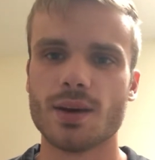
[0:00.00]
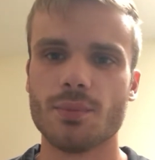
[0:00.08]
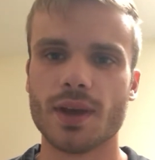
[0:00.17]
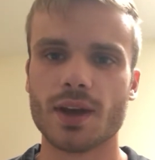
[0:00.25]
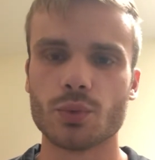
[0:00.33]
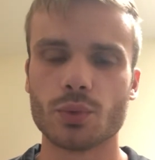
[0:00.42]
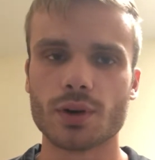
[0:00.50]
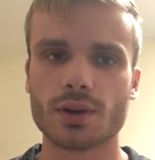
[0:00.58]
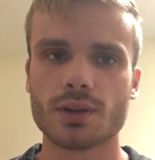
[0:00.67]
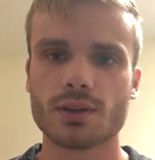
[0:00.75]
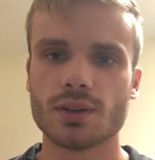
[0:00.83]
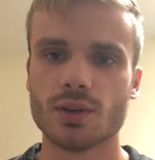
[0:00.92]
band
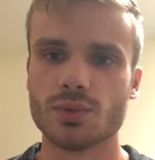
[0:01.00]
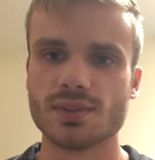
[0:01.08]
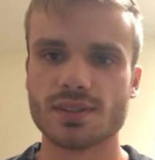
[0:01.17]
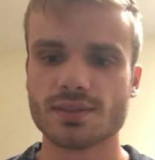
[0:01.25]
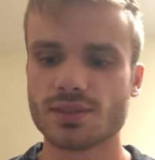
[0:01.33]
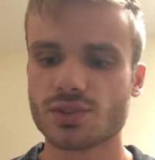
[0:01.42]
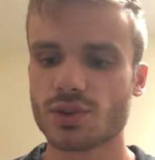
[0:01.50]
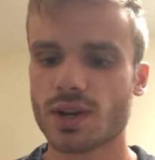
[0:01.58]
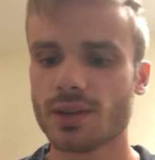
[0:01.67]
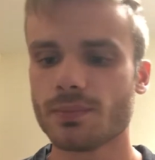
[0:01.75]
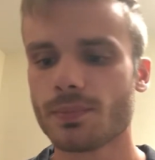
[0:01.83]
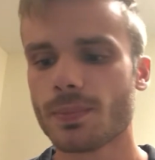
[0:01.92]
work, and resistance
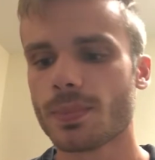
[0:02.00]
training.